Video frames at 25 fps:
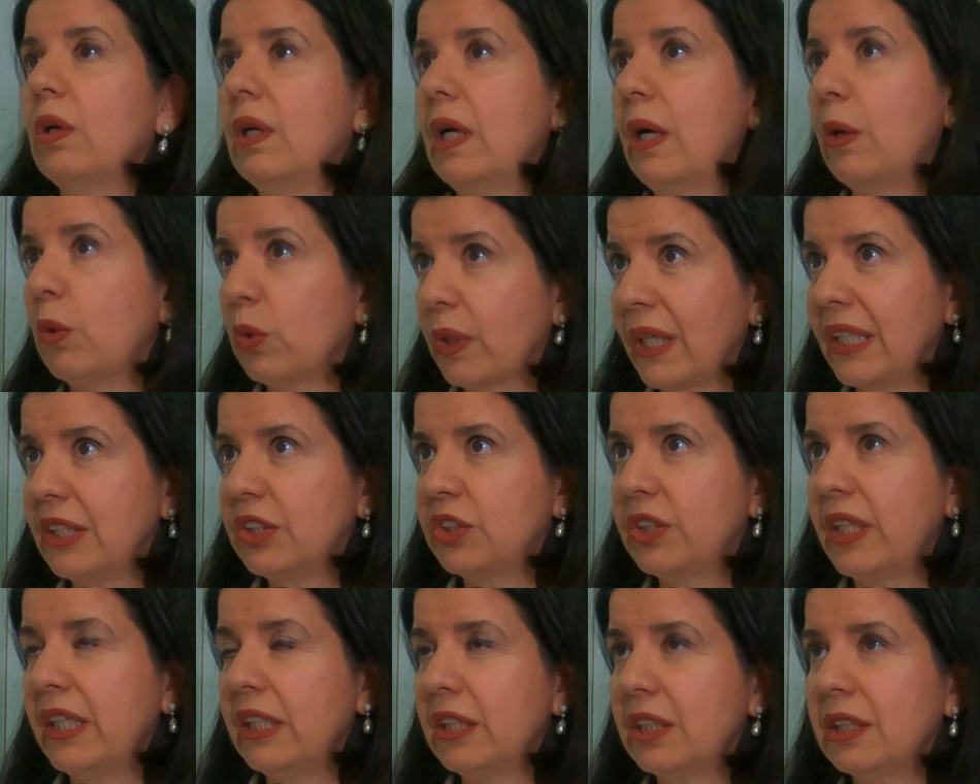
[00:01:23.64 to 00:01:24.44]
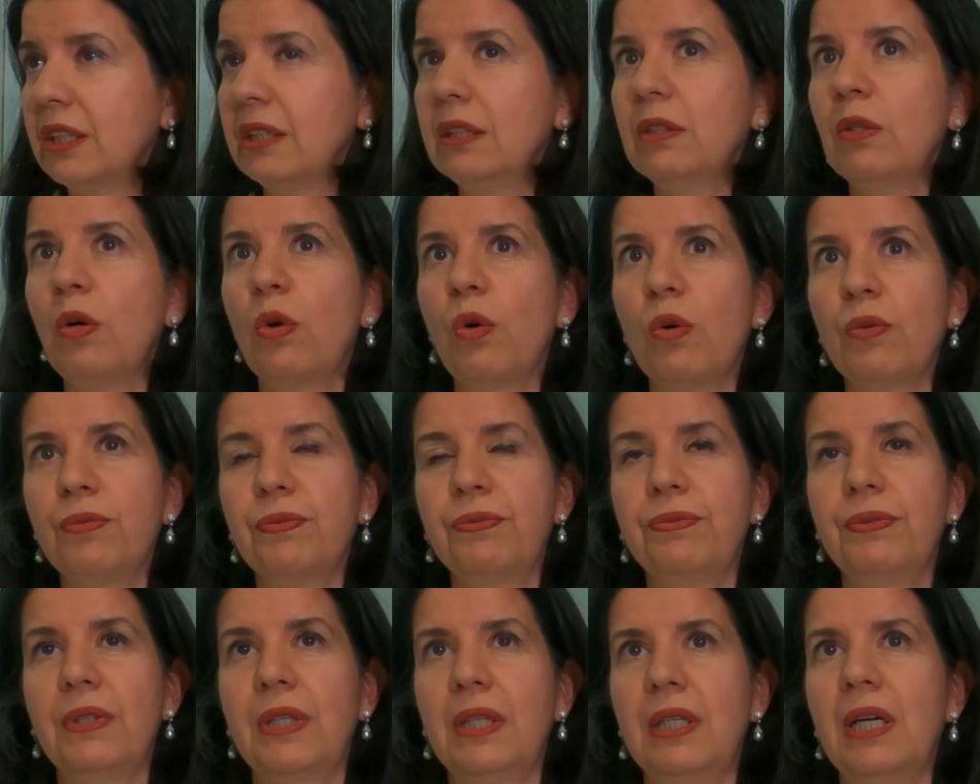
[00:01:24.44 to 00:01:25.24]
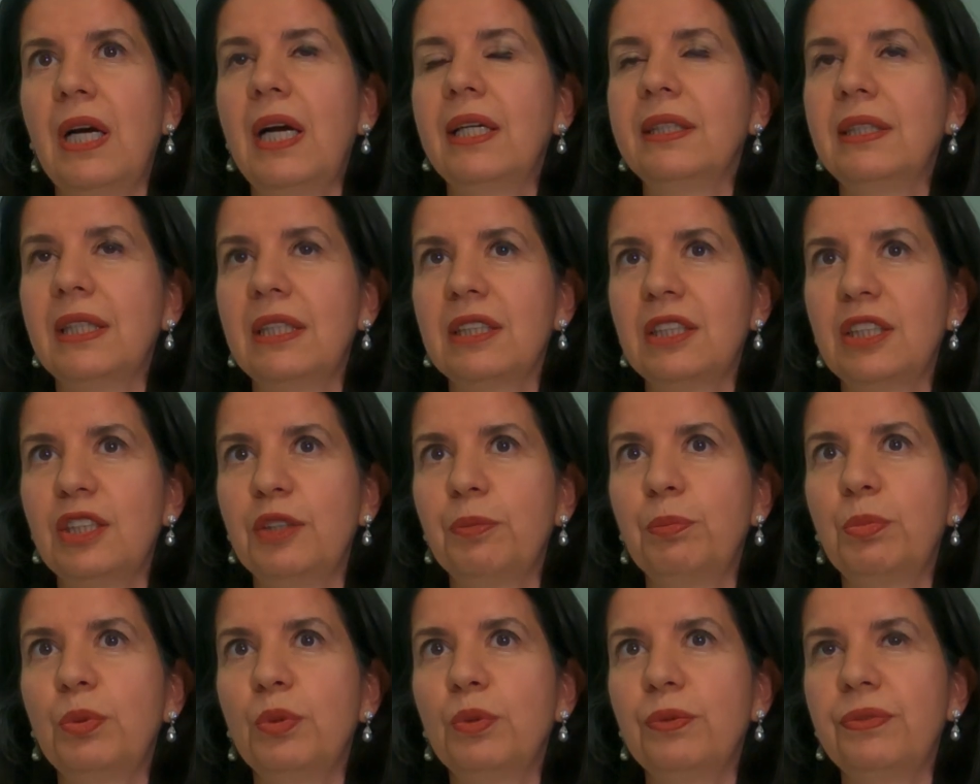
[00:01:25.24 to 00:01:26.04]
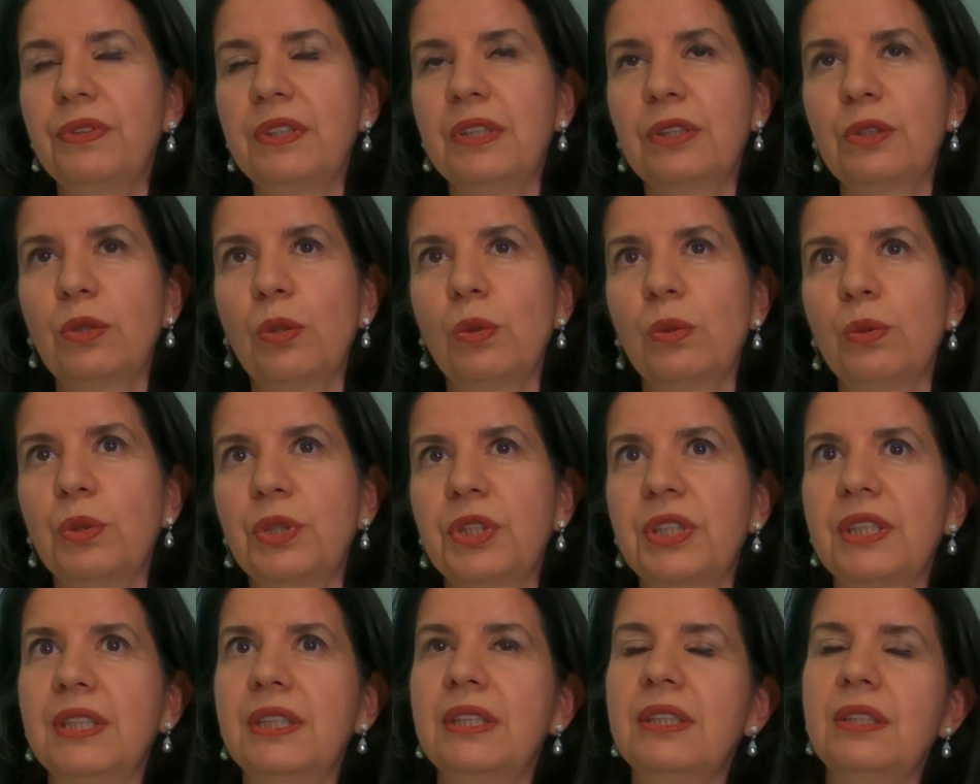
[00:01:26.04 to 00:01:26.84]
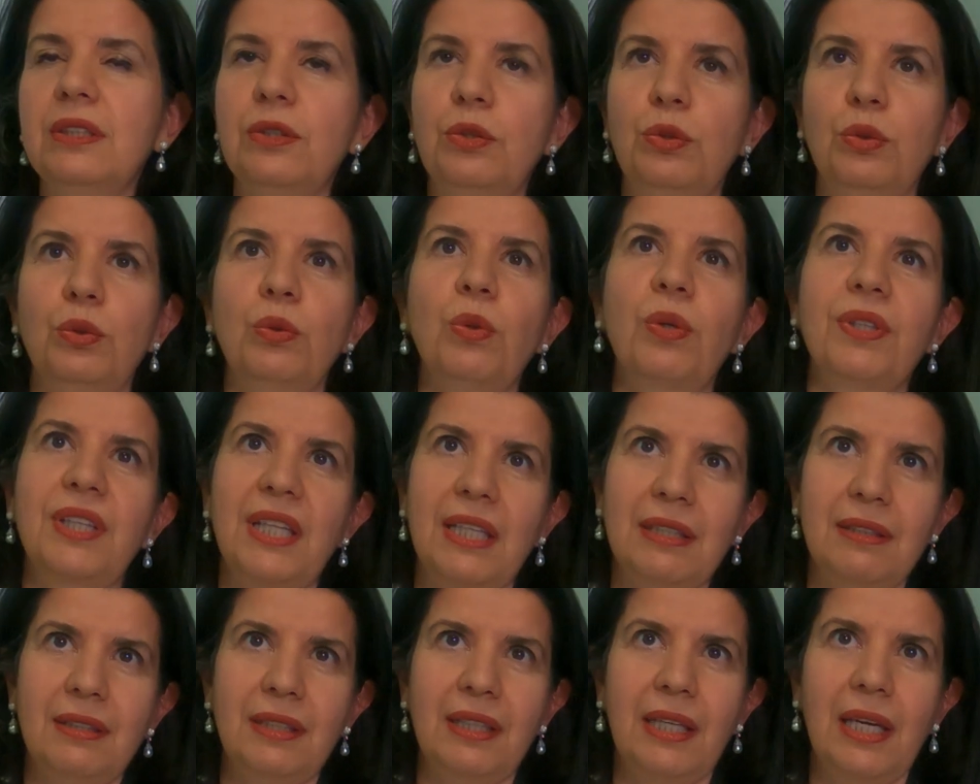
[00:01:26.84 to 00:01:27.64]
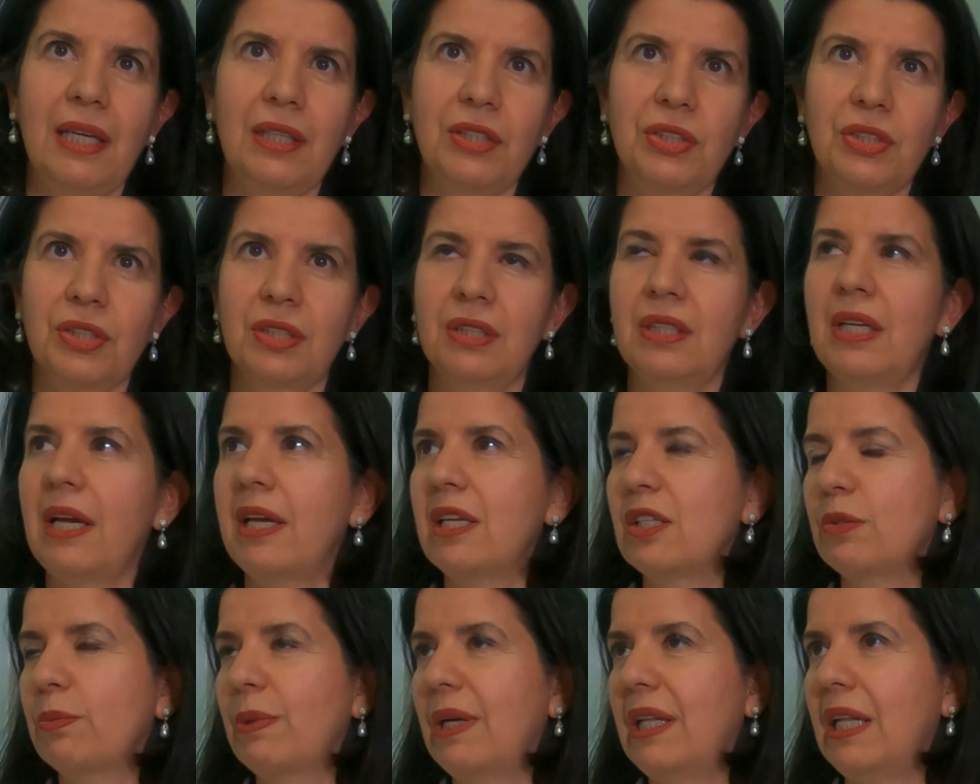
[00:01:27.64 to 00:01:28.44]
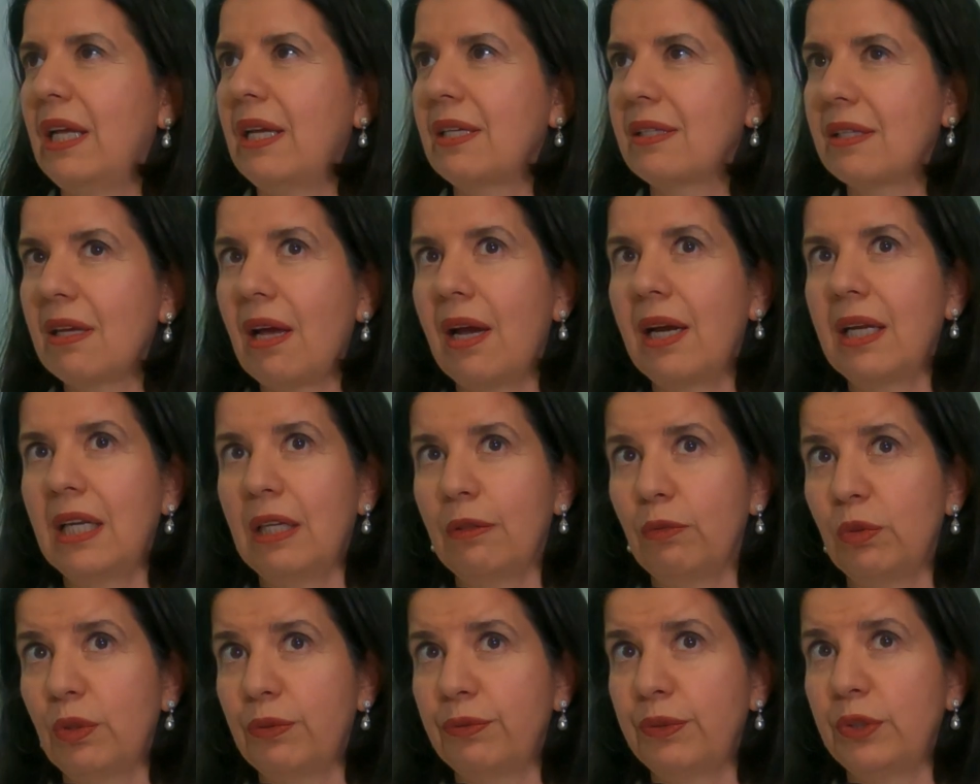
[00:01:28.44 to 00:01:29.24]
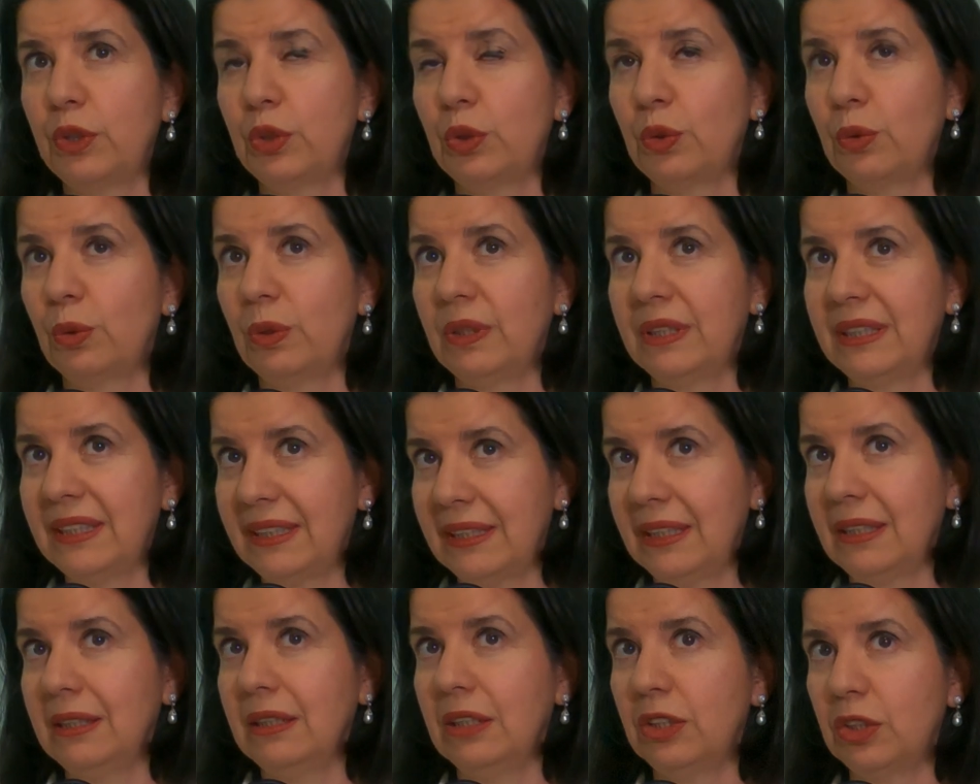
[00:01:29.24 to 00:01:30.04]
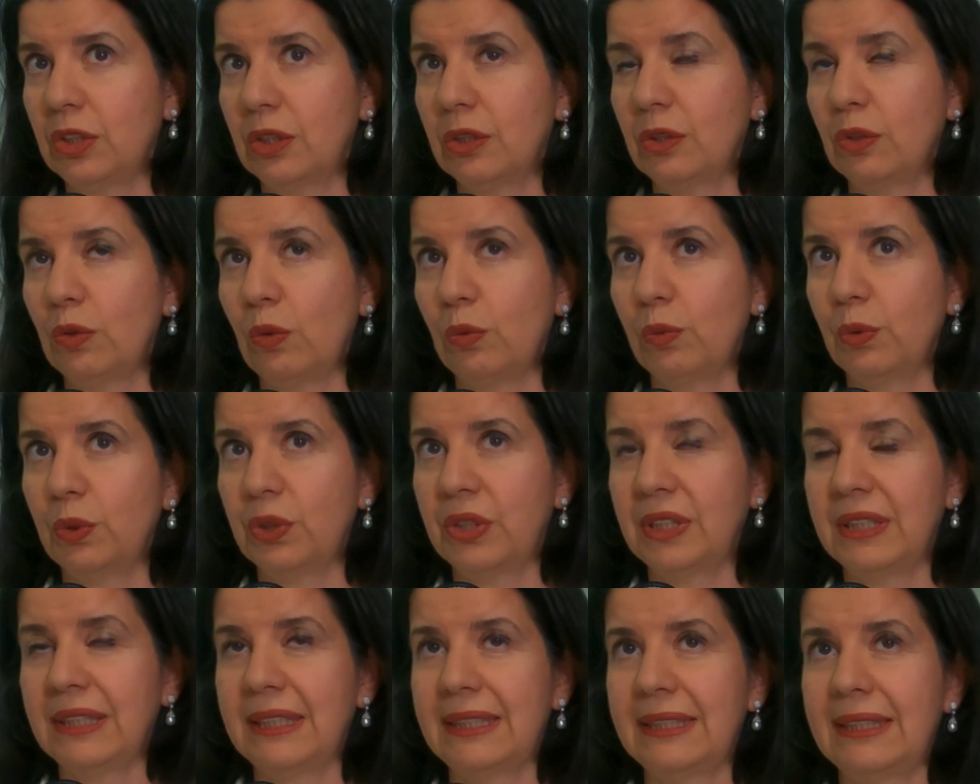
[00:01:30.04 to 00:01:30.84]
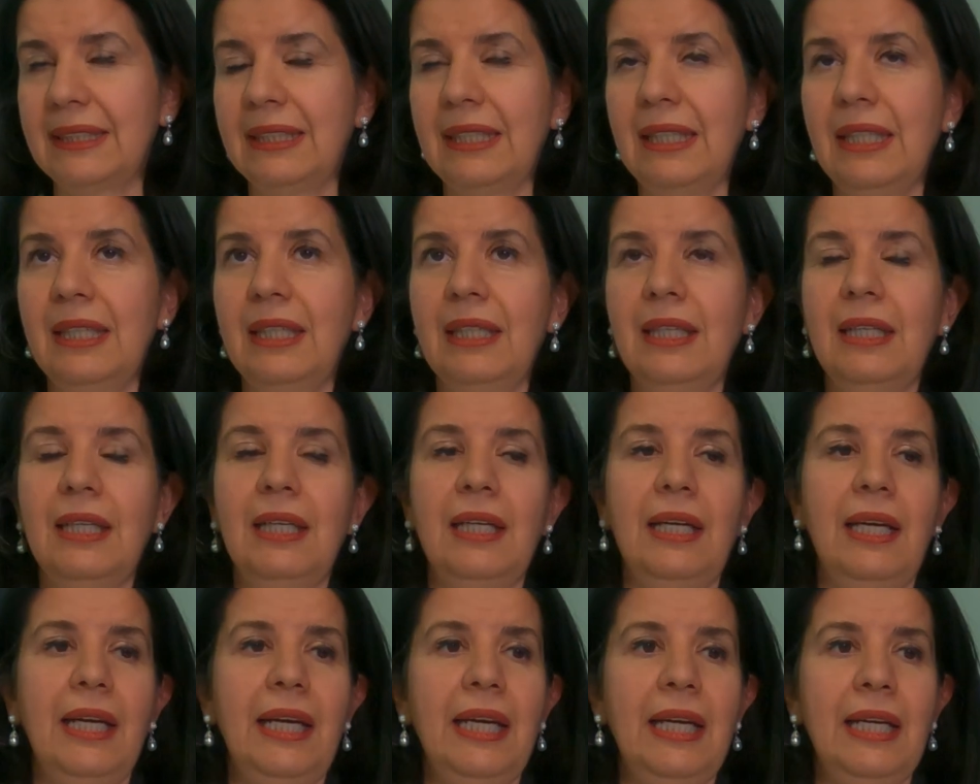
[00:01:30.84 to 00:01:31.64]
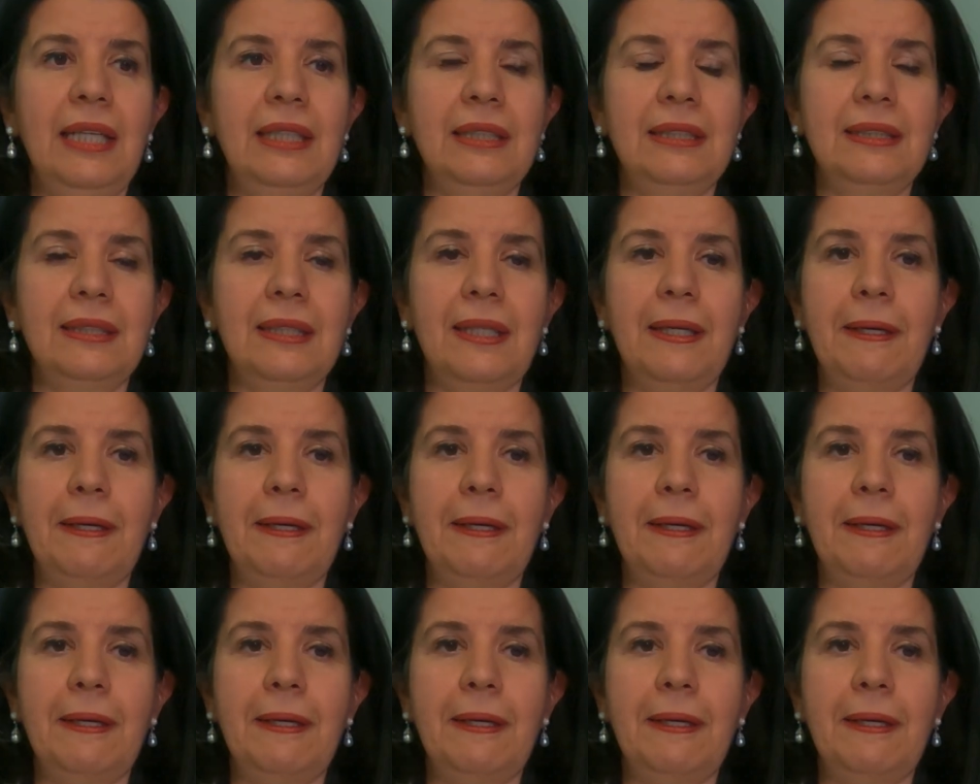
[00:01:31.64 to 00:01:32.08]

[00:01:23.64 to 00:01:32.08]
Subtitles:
orchestration of identity proofing solutions, to authentication, as well as high level of assurance signature solutions. And